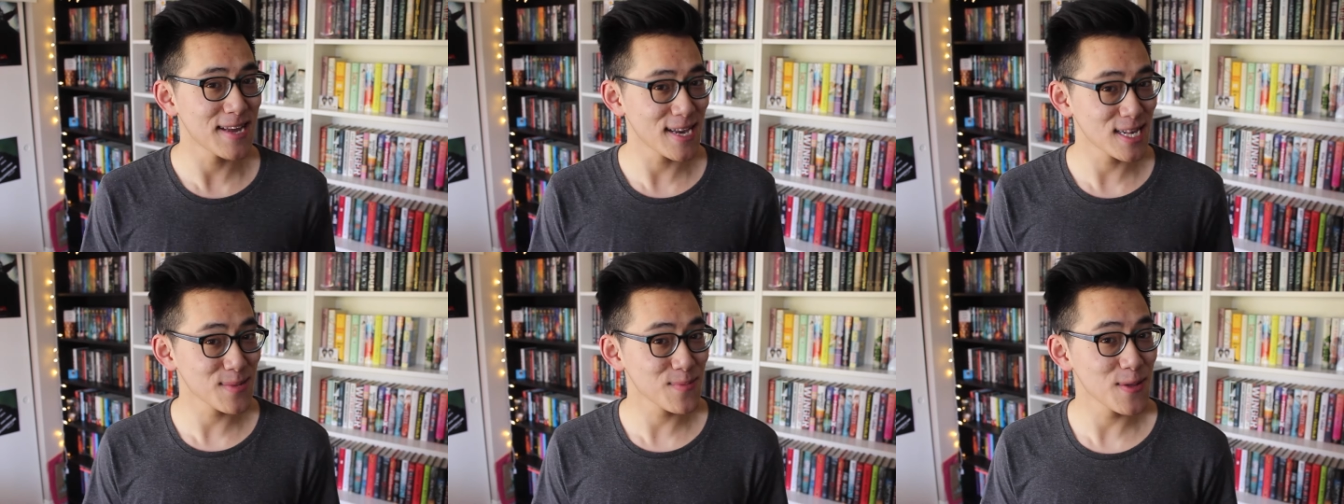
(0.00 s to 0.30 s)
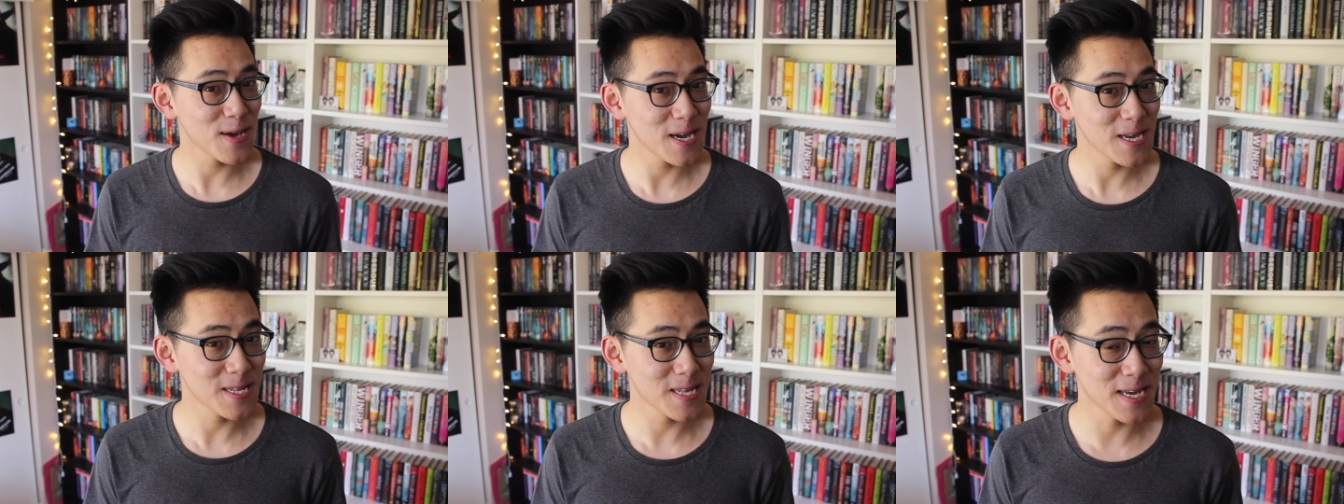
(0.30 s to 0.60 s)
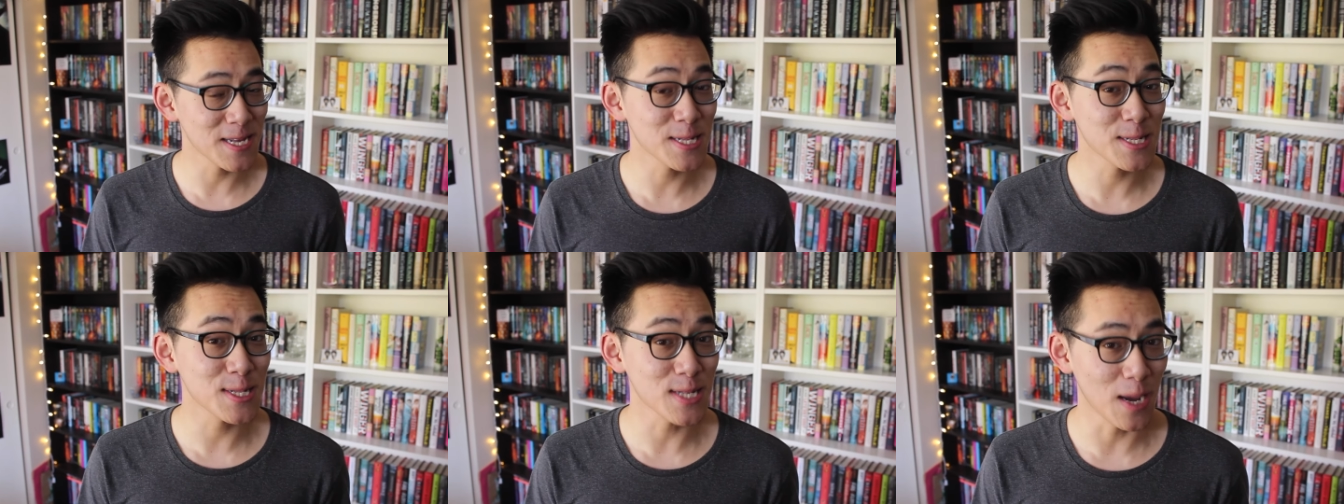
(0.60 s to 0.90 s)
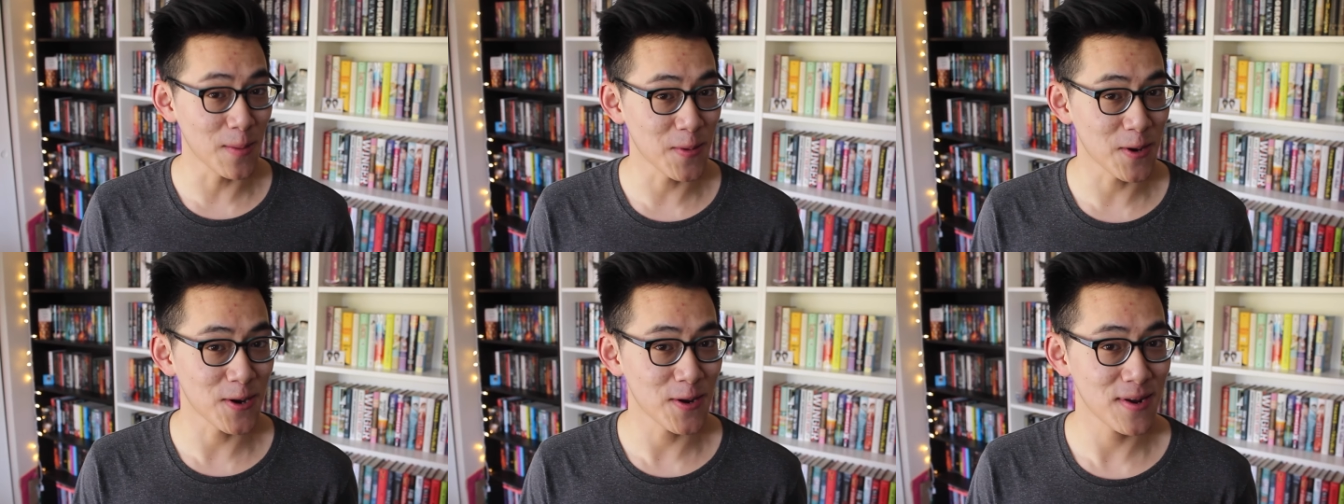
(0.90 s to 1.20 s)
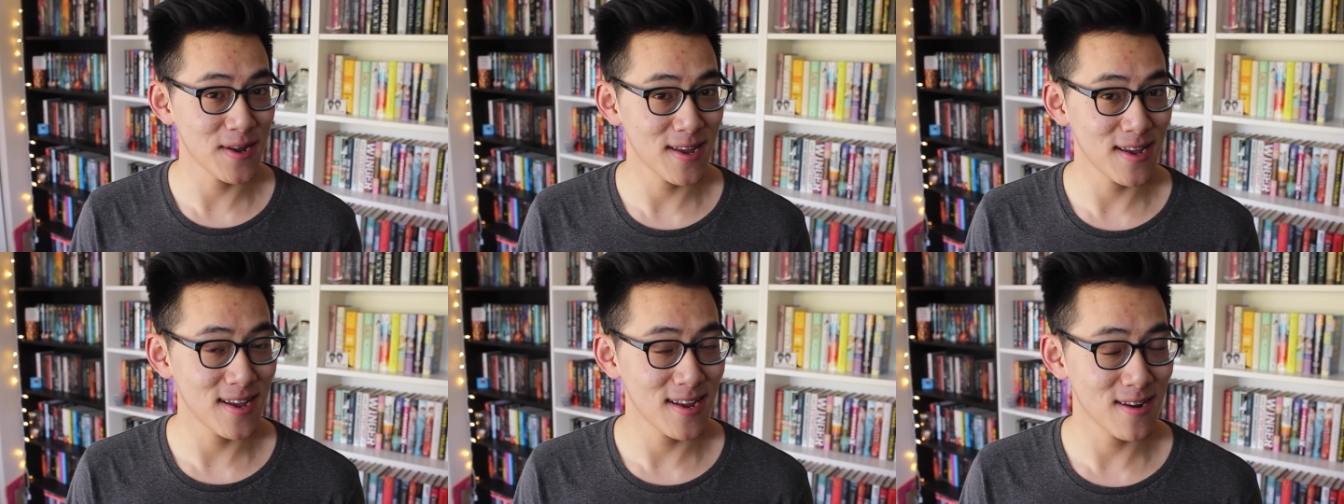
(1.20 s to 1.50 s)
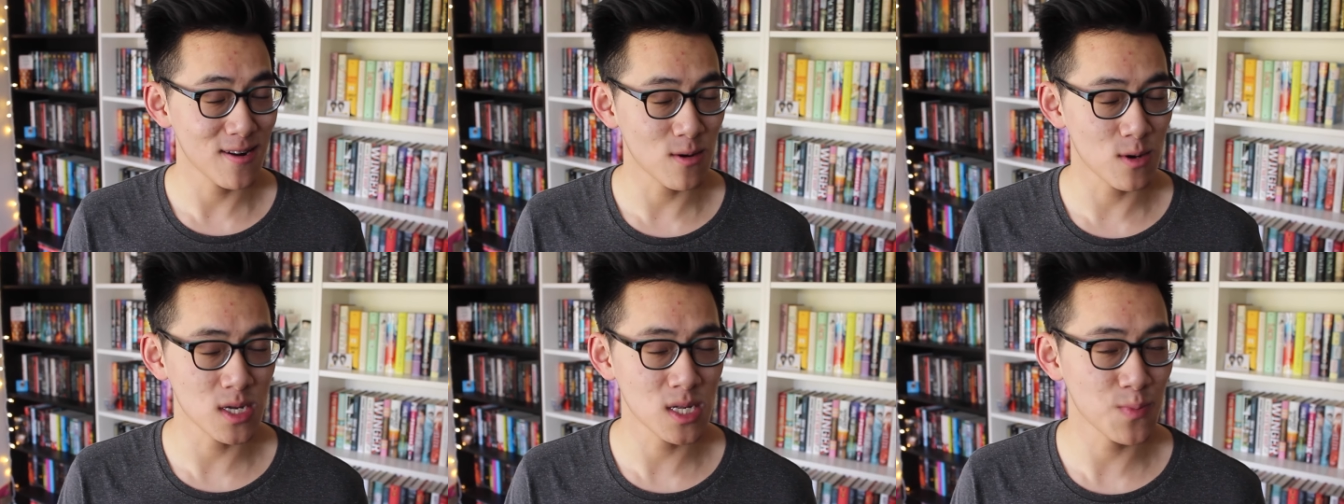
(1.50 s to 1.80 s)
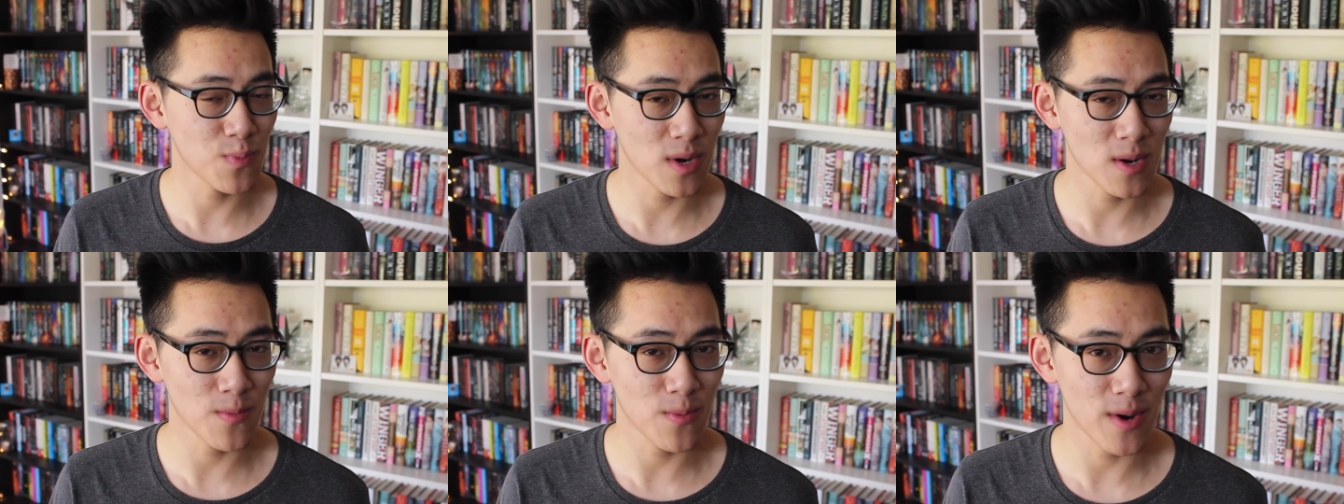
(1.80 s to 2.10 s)
It takes place in summer. Or
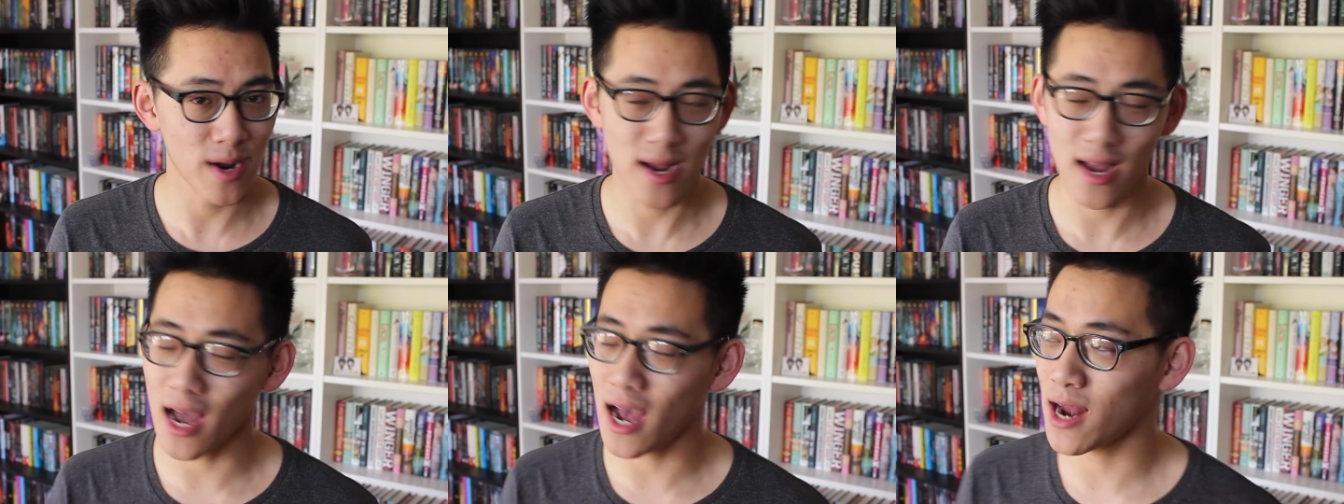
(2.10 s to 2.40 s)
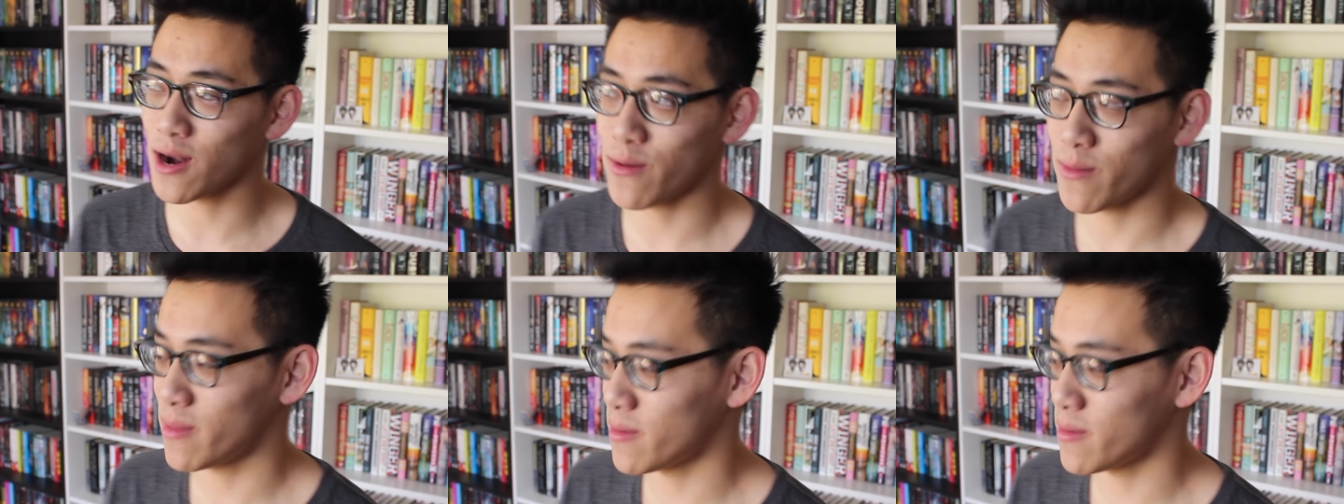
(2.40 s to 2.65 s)
spring break, I don't